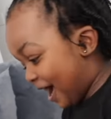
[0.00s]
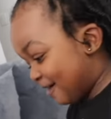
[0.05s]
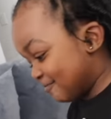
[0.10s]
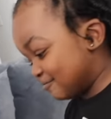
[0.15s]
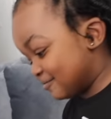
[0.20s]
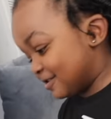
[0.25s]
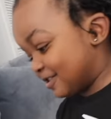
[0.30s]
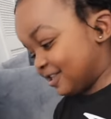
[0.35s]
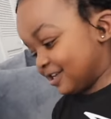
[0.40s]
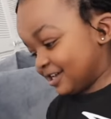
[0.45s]

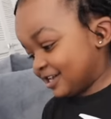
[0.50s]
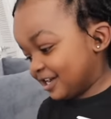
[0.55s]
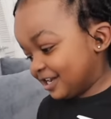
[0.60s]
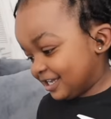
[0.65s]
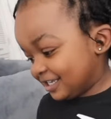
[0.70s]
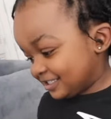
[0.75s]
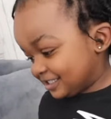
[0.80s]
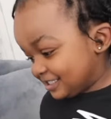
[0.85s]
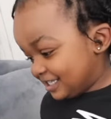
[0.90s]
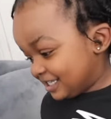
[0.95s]
I'm
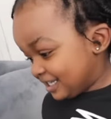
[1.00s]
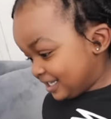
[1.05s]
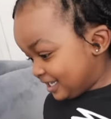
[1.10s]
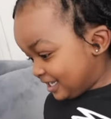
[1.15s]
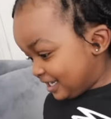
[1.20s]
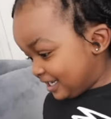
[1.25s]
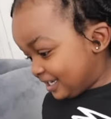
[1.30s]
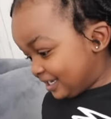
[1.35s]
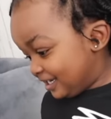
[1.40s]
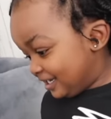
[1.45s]
because
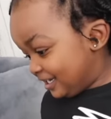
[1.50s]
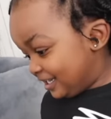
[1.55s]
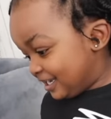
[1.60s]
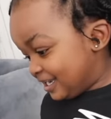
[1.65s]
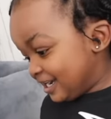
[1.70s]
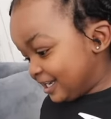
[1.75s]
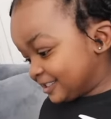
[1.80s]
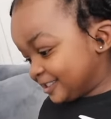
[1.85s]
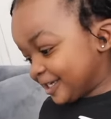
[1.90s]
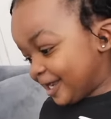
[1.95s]

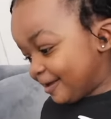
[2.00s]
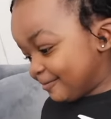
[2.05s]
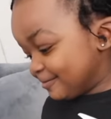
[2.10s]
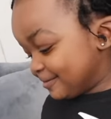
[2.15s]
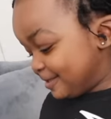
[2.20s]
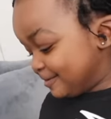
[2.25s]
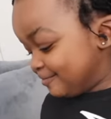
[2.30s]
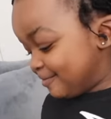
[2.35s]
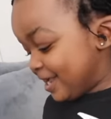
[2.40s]
because I'm the